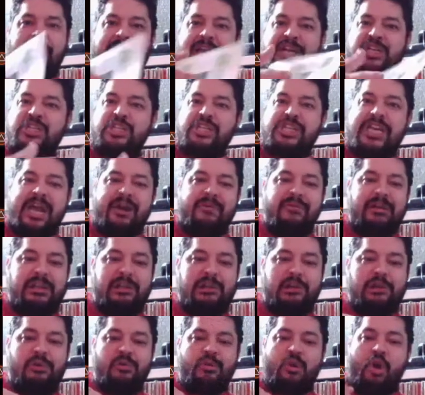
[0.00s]
legendary
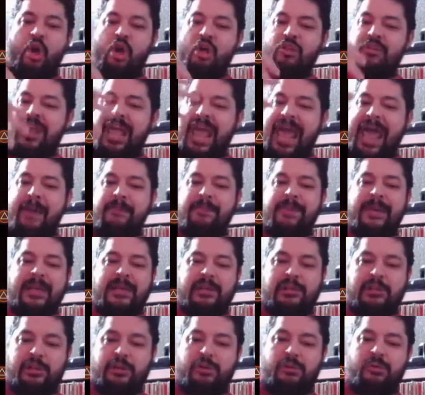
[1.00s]
loot, all the
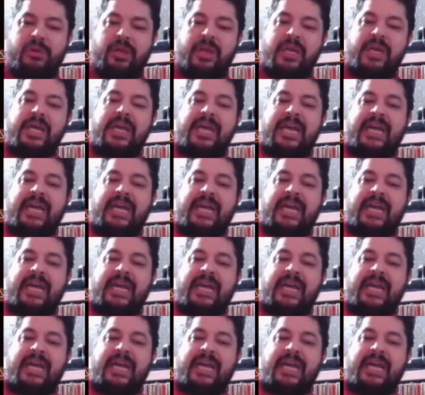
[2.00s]
epic loot.